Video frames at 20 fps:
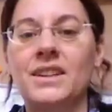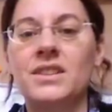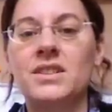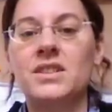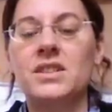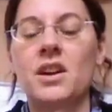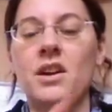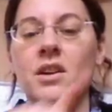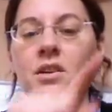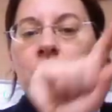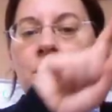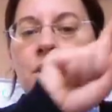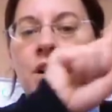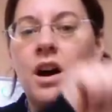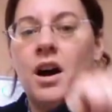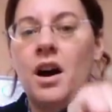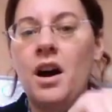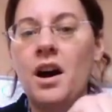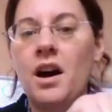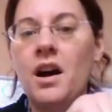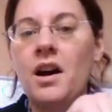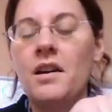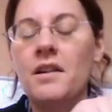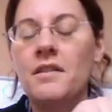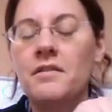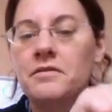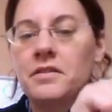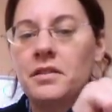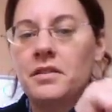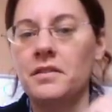So R
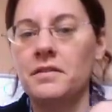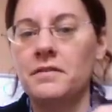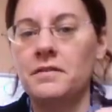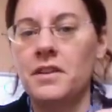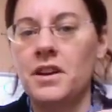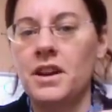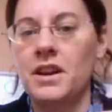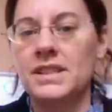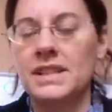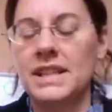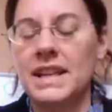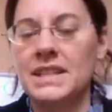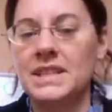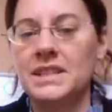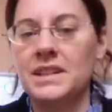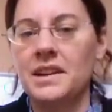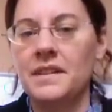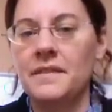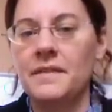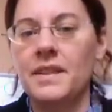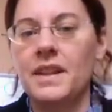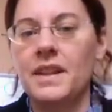from the first letter